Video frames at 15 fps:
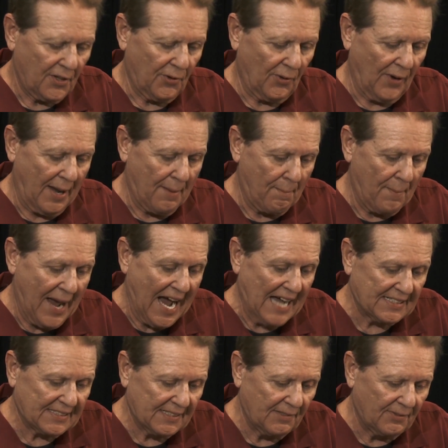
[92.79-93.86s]
through a
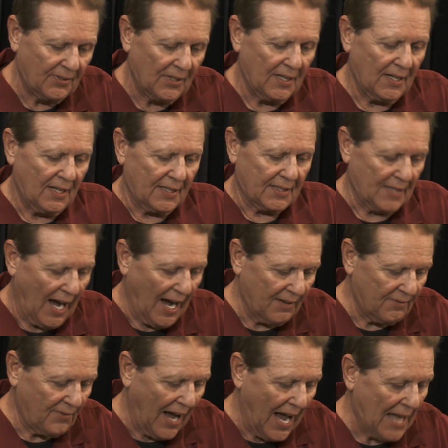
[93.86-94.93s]
massive,
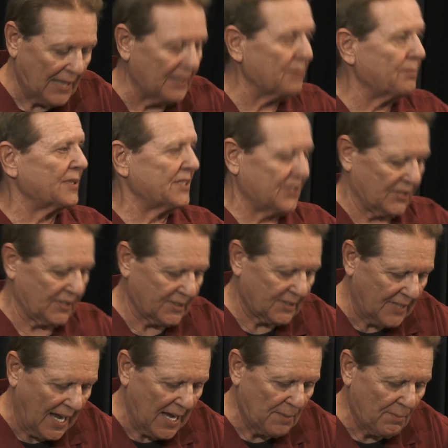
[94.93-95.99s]
nonviolent but
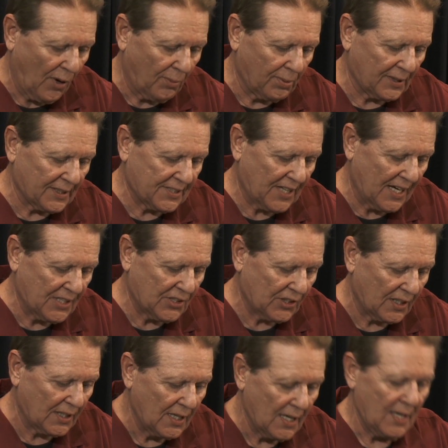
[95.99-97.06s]
sustained
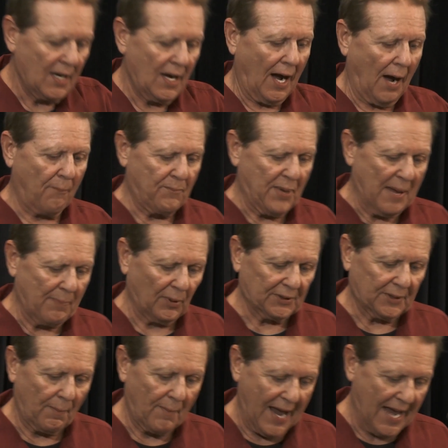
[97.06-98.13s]
mobilization of people
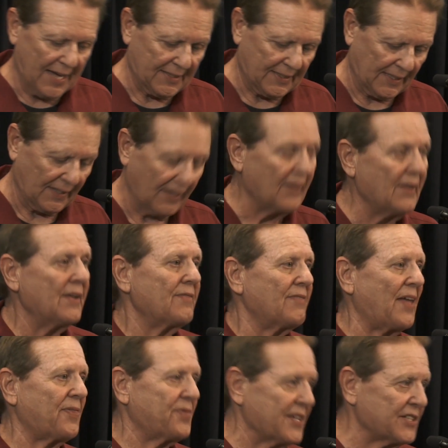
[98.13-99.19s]
demanding
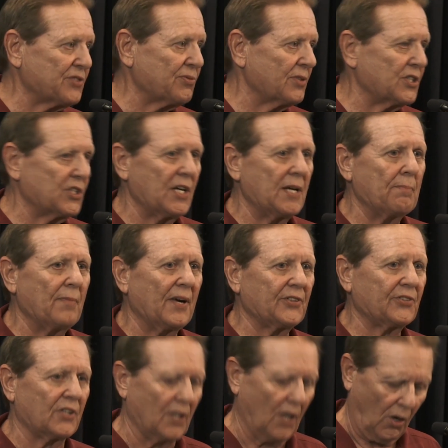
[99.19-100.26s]
that this regime
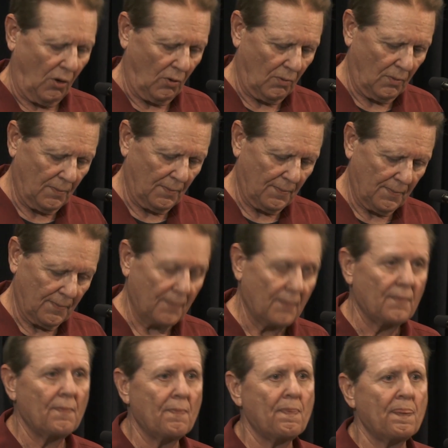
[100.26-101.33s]
must go.
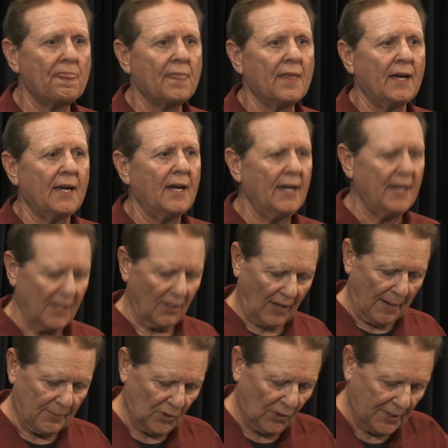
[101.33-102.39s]
Here
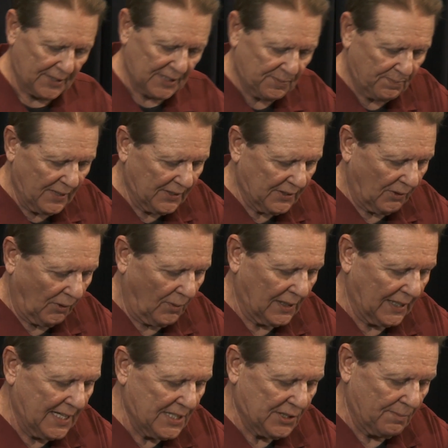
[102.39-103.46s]
I'm going to speak to the
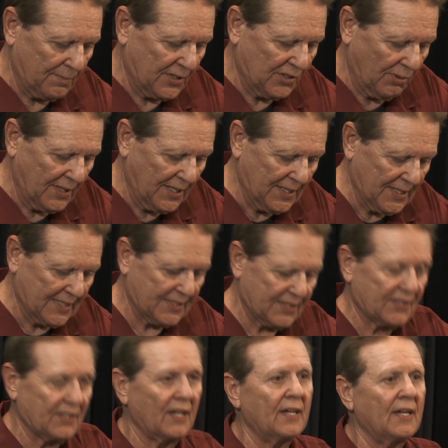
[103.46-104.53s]
relation between
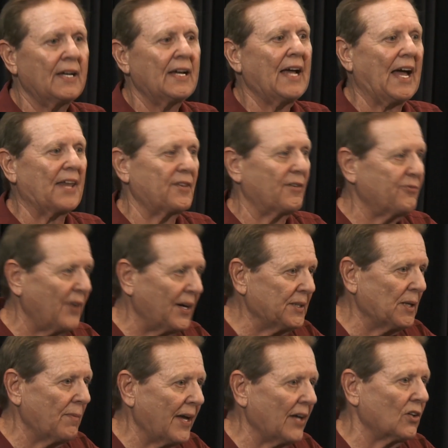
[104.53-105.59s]
this and the
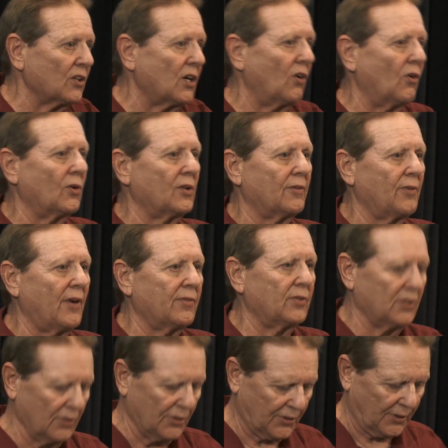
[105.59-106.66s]
fundamental goal of
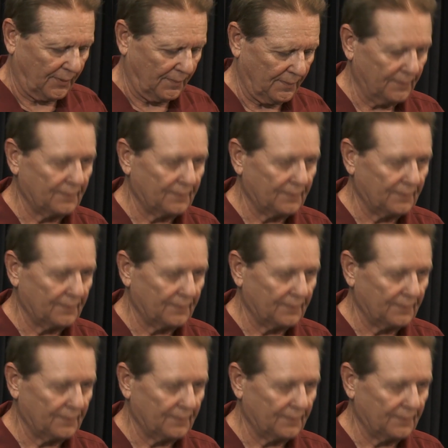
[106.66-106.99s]
revolution.